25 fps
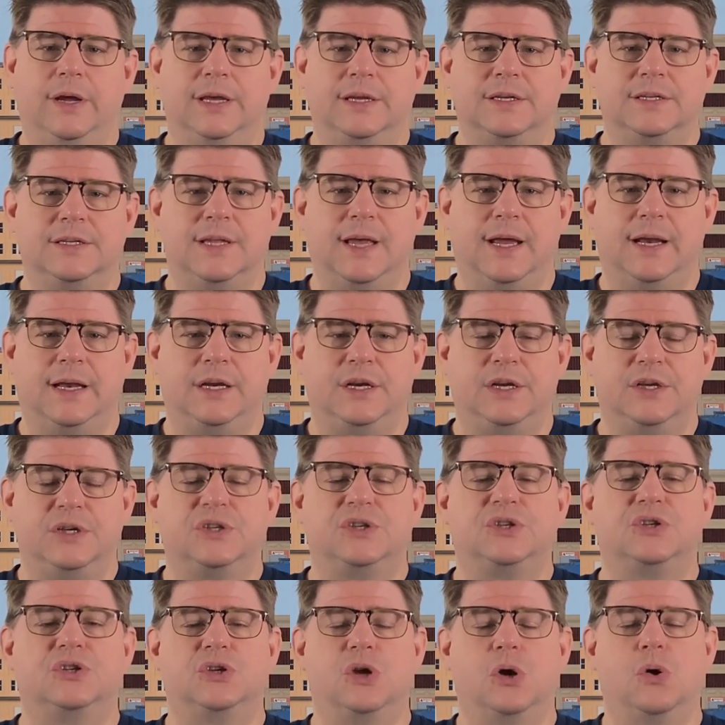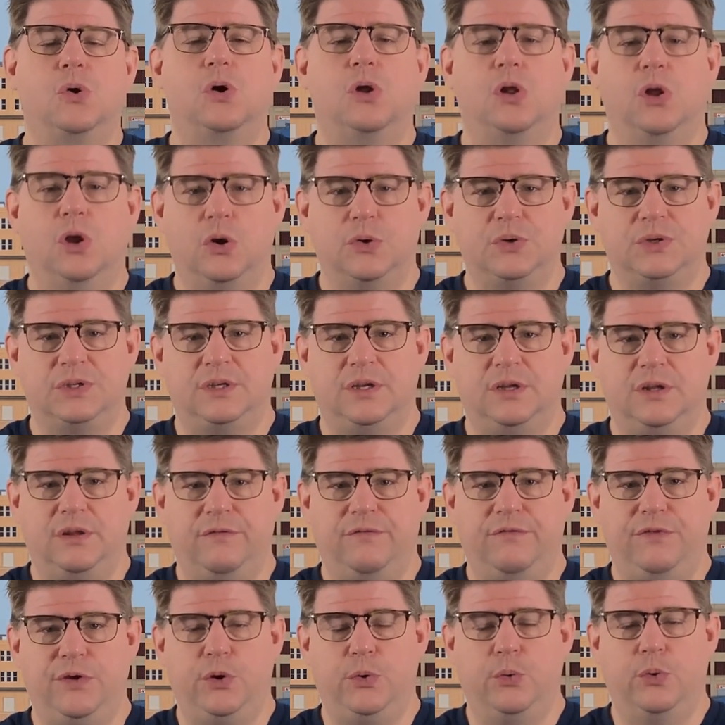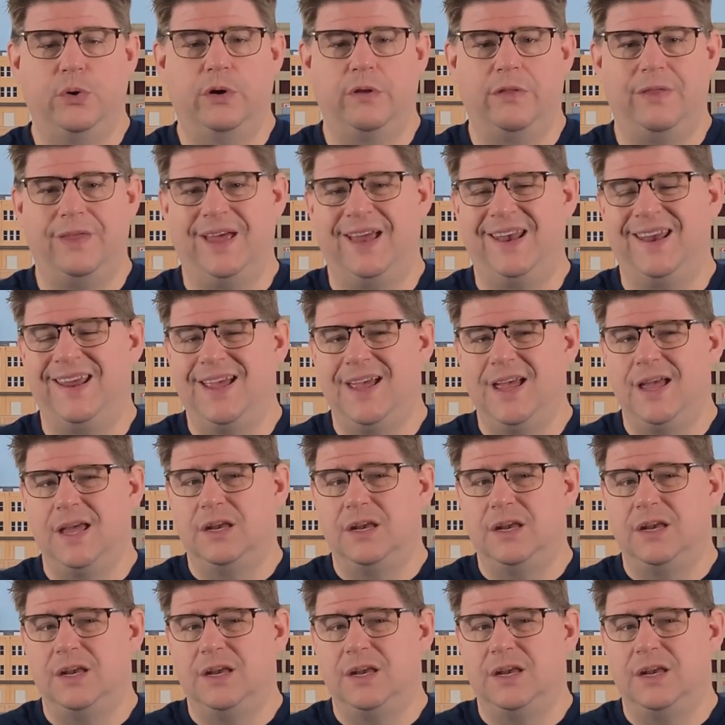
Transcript: is that it is so close to the viewer that